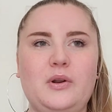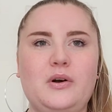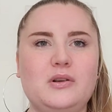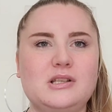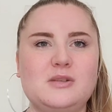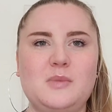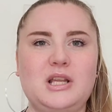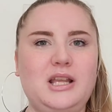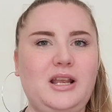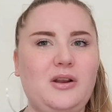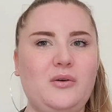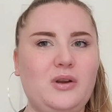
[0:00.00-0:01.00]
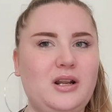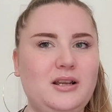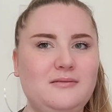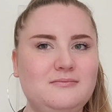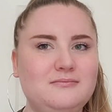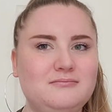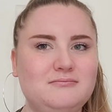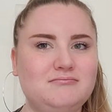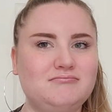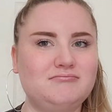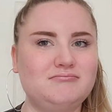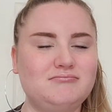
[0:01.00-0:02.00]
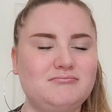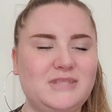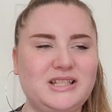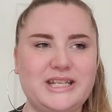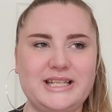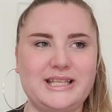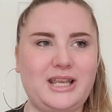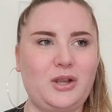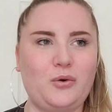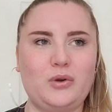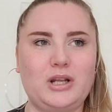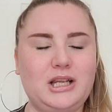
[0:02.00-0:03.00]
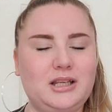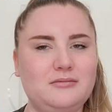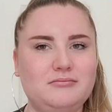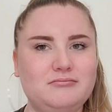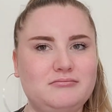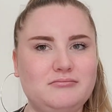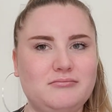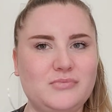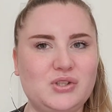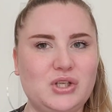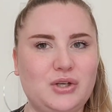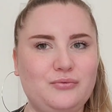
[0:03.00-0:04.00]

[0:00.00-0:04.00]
all smell like coconut and taste like coconut. So